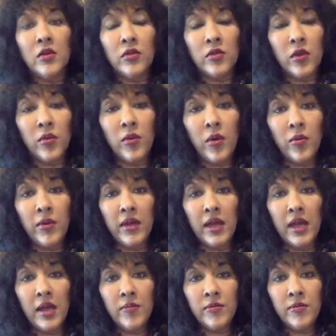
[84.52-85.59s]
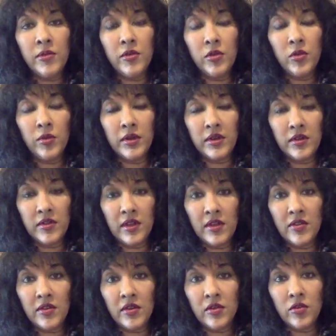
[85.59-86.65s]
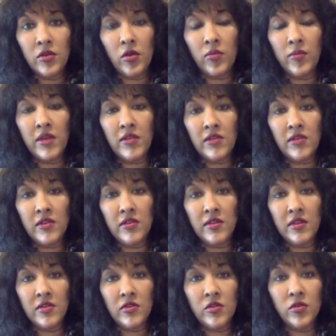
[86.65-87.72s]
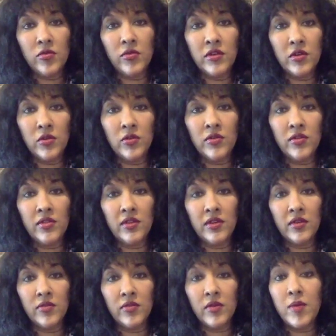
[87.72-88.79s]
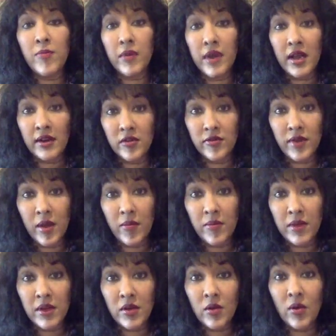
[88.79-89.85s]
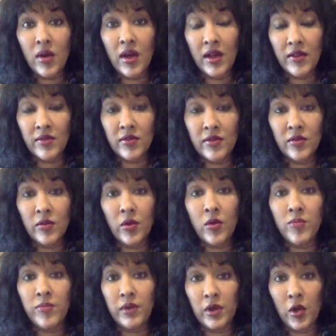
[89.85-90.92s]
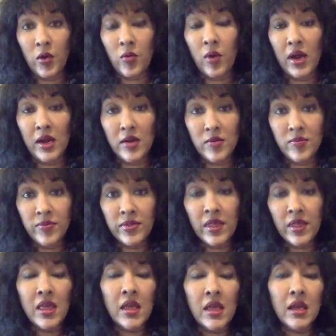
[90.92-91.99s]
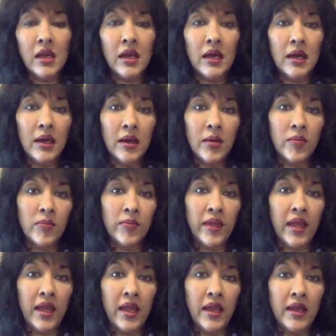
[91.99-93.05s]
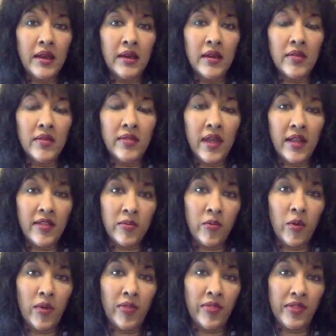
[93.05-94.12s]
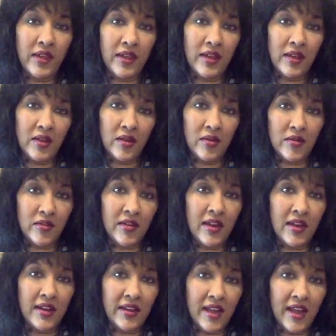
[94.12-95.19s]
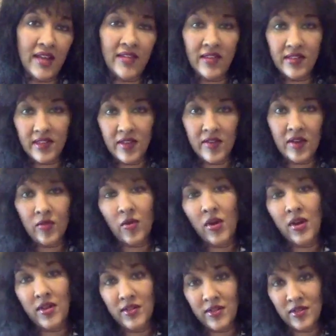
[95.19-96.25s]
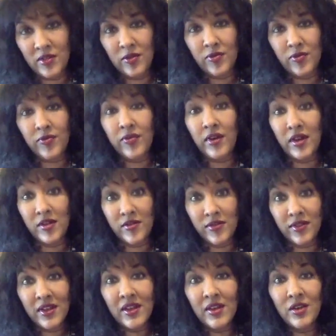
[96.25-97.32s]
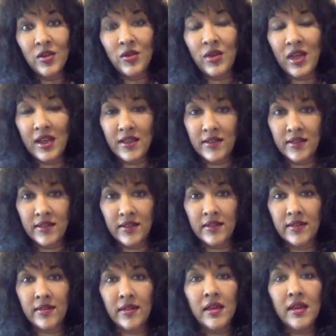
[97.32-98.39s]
So what we aim to do with disease control measures is to reduce the reproductive number, or R0, below 1. And that's what the 10 cases giving rise to 5 new cases